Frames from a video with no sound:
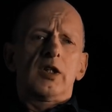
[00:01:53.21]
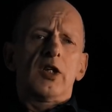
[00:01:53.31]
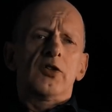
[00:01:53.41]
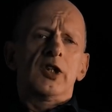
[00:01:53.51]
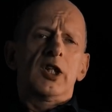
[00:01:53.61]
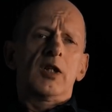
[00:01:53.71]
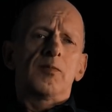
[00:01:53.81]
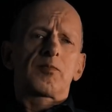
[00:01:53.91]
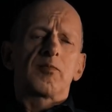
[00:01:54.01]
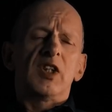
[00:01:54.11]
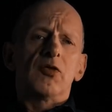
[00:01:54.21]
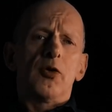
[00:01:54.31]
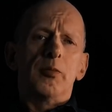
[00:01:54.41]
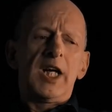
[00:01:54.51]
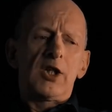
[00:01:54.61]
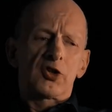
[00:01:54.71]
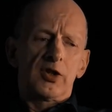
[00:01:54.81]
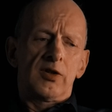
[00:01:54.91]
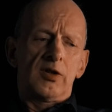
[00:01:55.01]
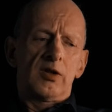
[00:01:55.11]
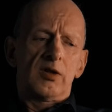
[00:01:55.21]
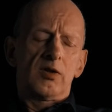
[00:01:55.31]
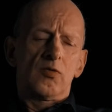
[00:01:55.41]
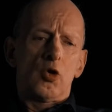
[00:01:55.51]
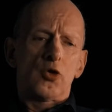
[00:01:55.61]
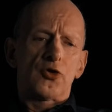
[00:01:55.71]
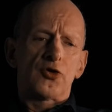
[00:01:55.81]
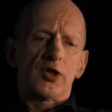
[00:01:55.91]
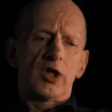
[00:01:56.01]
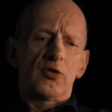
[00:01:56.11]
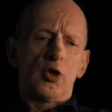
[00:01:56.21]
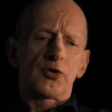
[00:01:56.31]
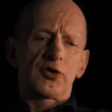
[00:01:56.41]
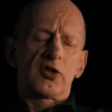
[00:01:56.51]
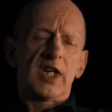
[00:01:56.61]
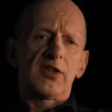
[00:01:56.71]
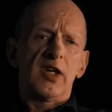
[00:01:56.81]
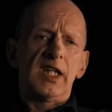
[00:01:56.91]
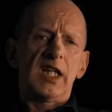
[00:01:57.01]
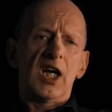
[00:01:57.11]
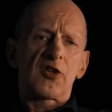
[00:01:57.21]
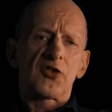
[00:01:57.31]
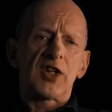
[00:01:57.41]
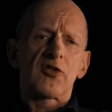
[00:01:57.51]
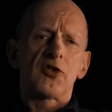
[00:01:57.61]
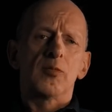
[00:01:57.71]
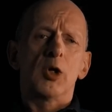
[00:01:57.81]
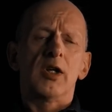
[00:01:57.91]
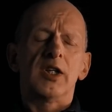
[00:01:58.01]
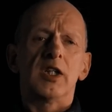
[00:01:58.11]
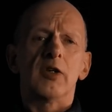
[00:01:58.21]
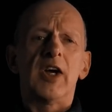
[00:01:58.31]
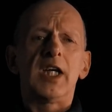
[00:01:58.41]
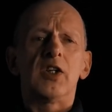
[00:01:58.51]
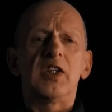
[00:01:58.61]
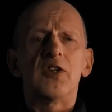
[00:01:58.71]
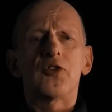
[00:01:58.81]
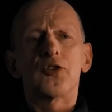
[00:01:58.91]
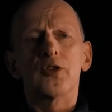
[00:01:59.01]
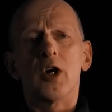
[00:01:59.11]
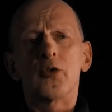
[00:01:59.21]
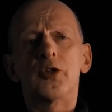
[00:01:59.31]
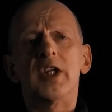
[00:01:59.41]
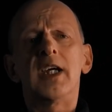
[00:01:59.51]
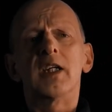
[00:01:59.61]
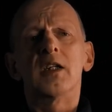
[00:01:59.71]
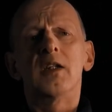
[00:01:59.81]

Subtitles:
and information was not readily accessible in the way it is now today.